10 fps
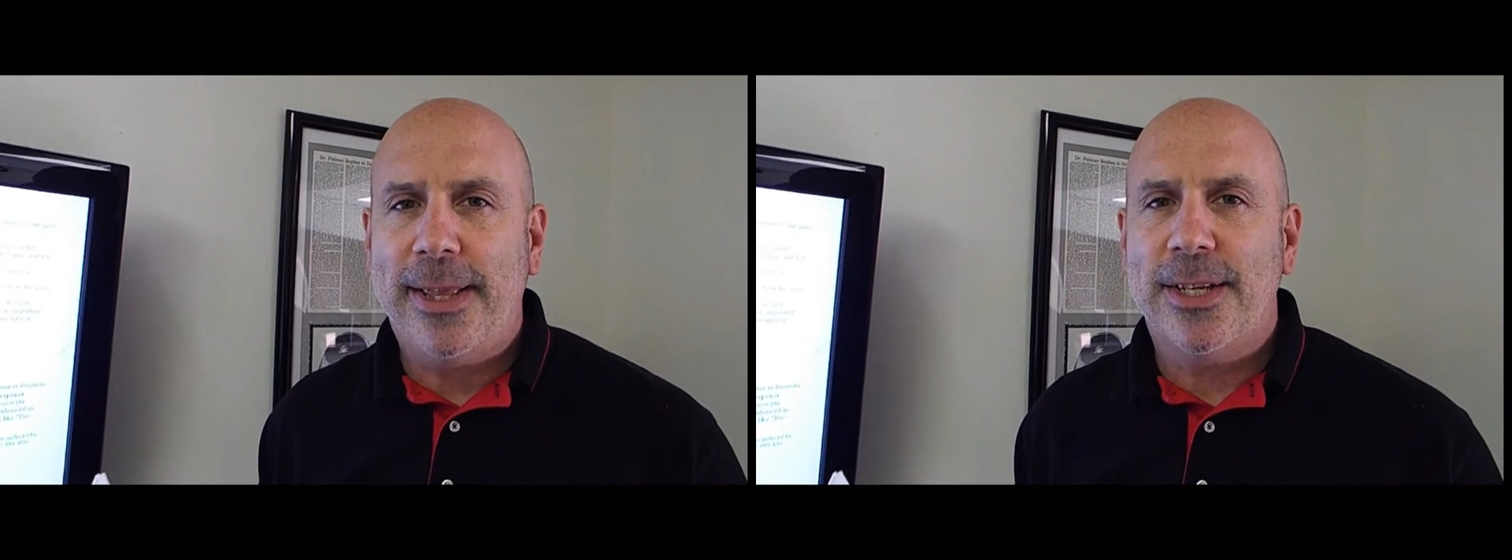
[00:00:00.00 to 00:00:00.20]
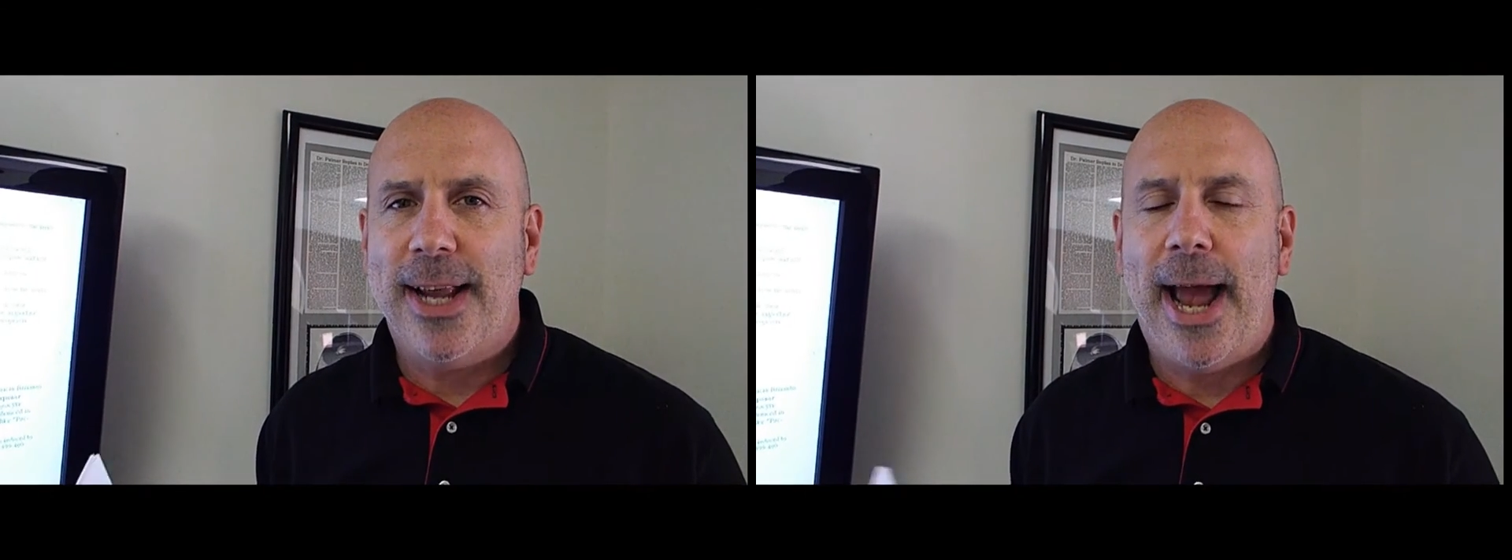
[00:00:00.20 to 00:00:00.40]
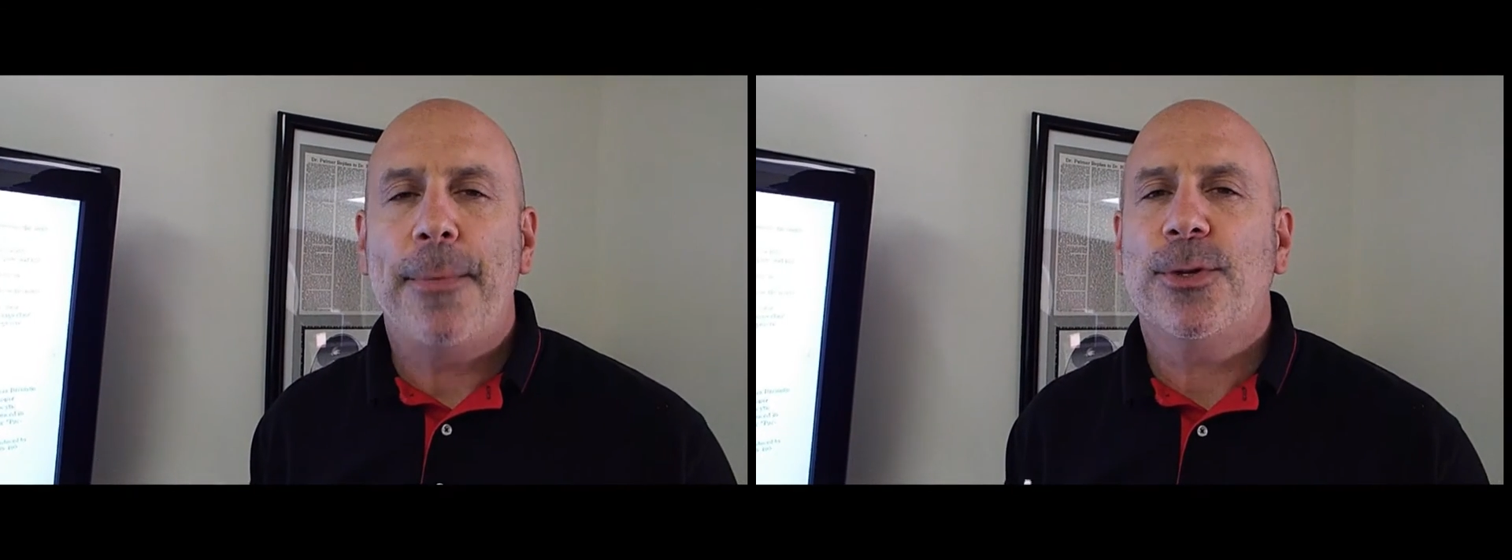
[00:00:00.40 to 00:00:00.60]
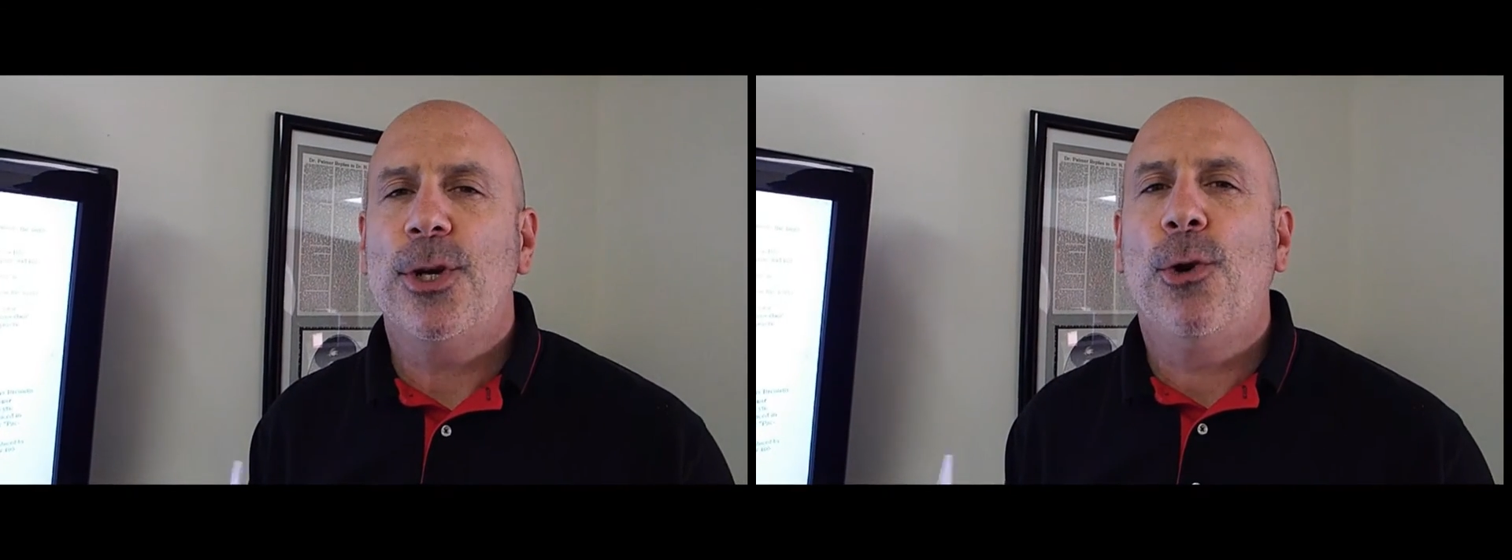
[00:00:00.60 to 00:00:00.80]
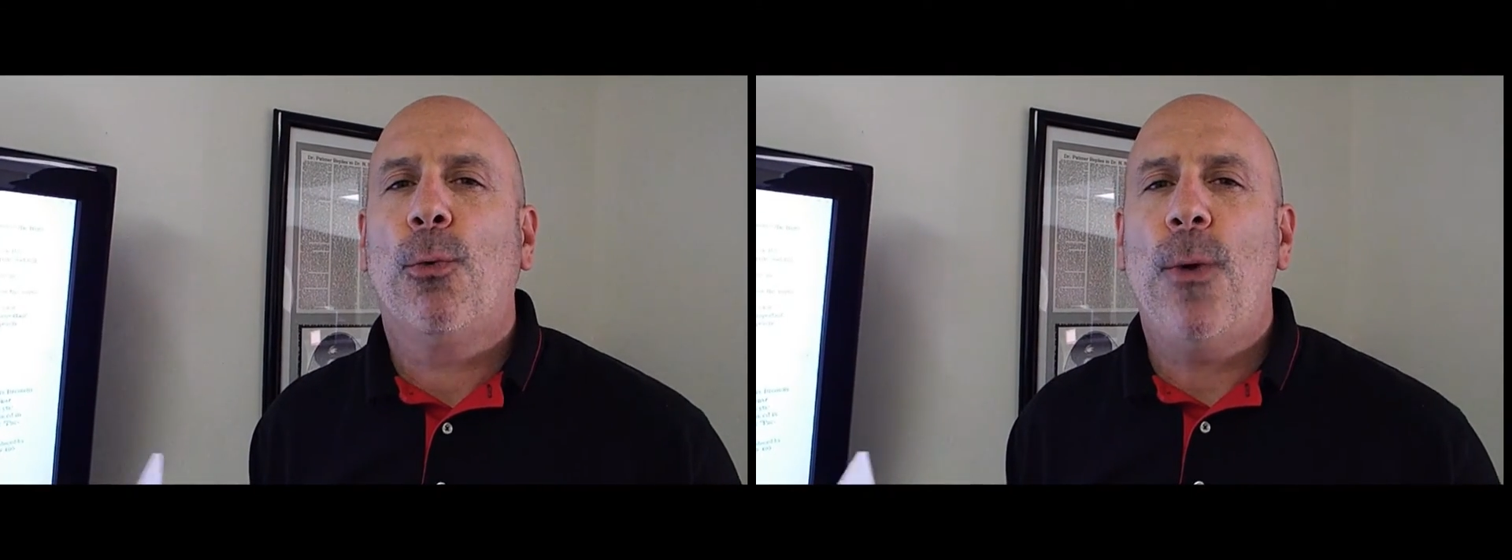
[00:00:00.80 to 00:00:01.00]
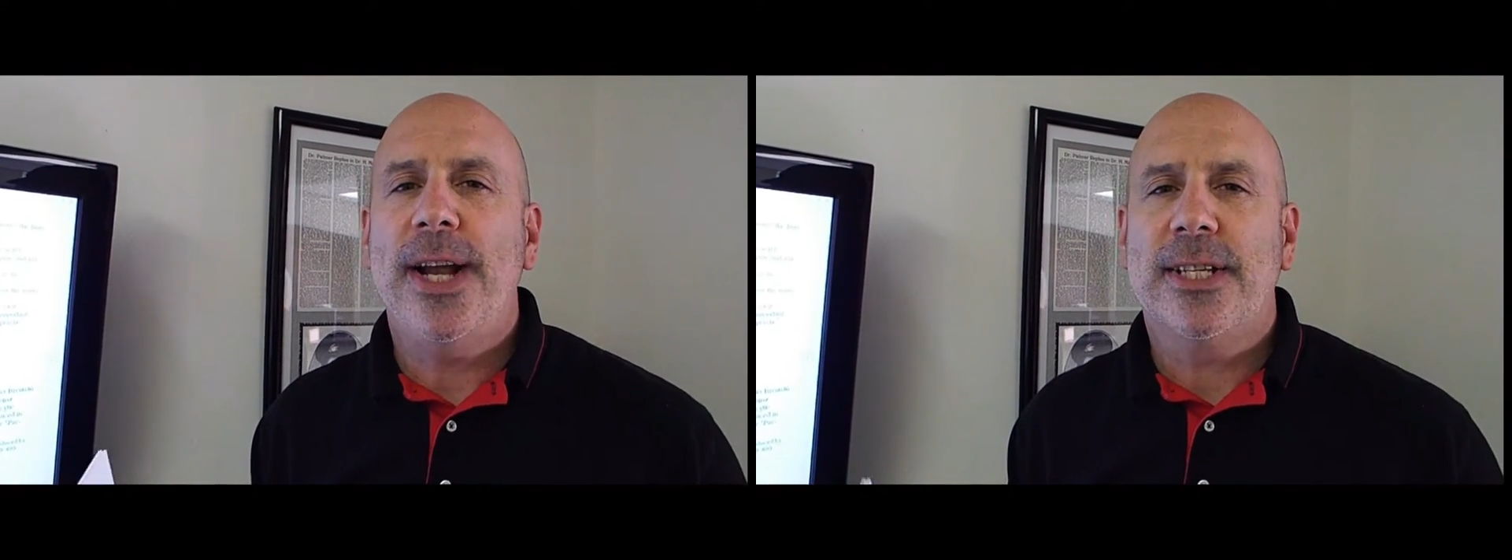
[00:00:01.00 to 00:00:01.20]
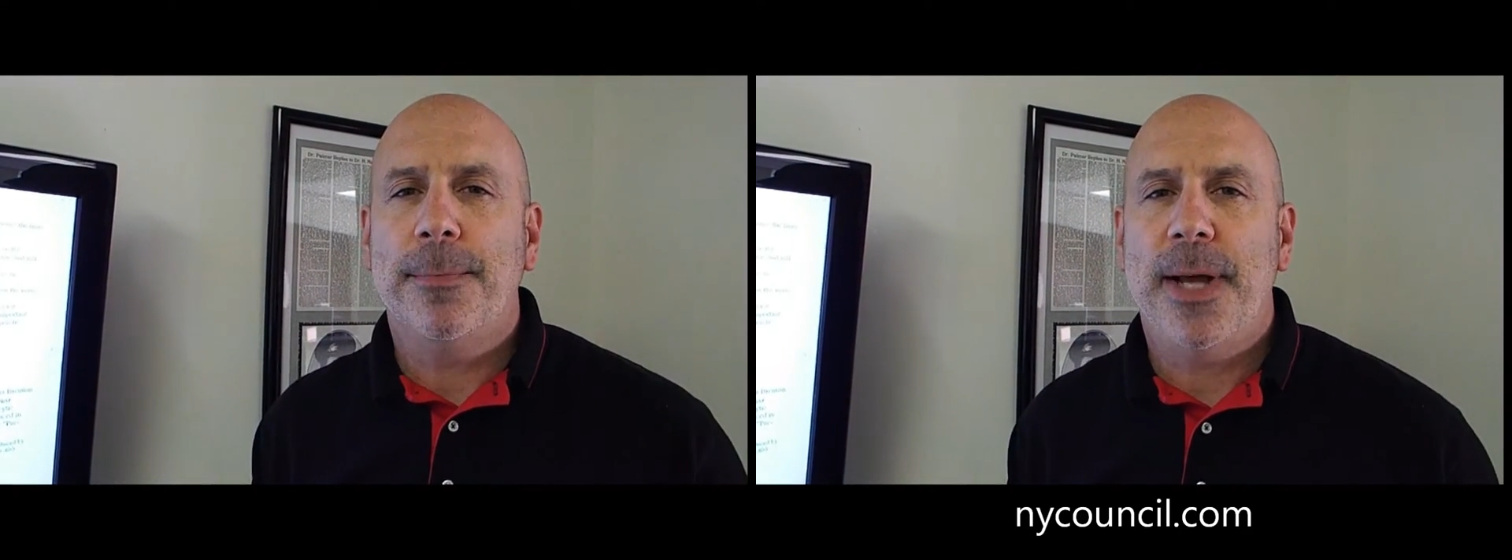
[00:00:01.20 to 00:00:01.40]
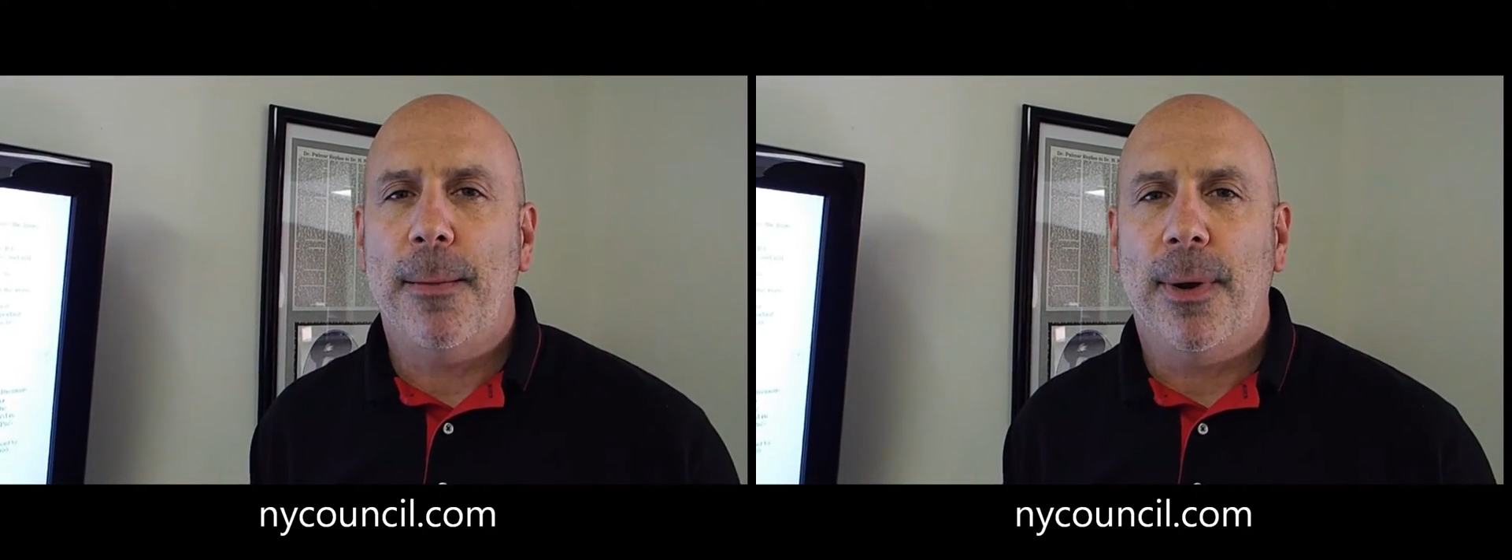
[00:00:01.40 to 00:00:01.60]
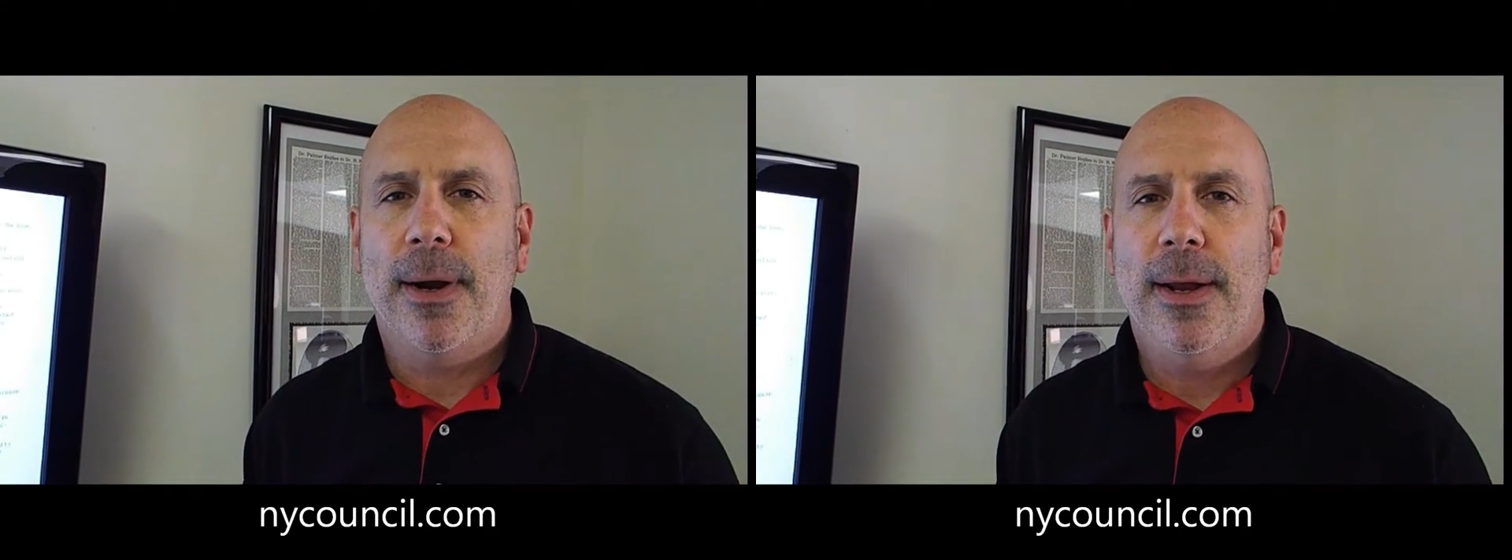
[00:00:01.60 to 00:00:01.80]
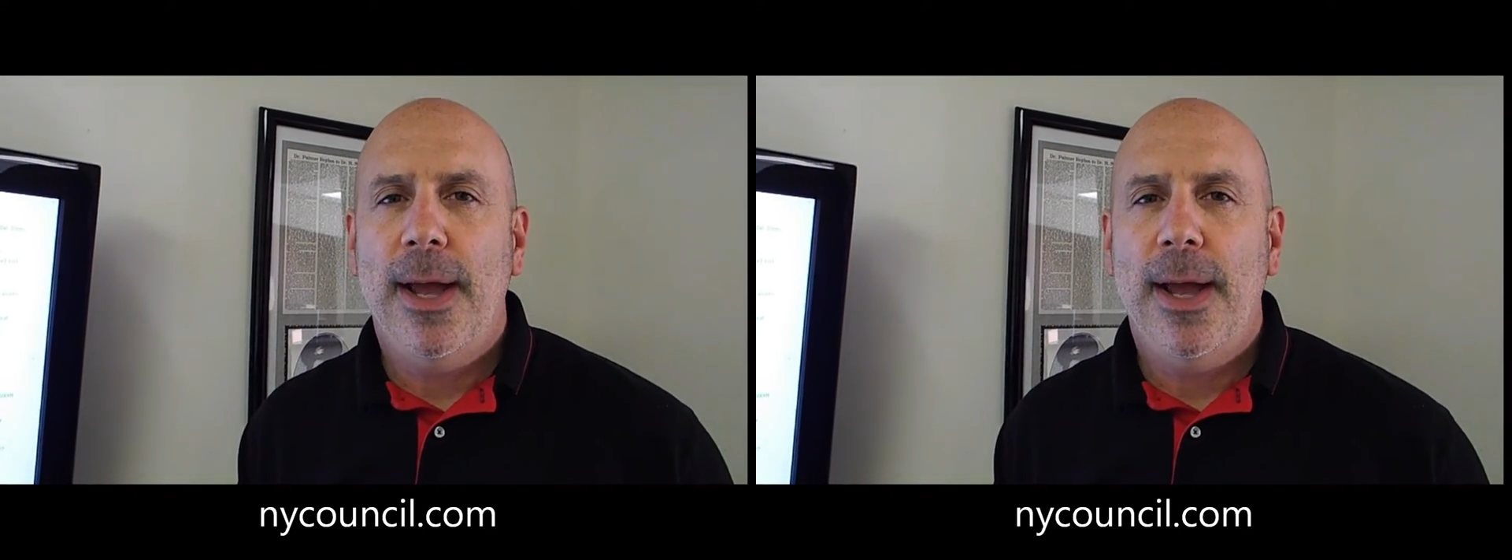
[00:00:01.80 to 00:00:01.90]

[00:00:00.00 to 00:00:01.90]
this an absolutely great September.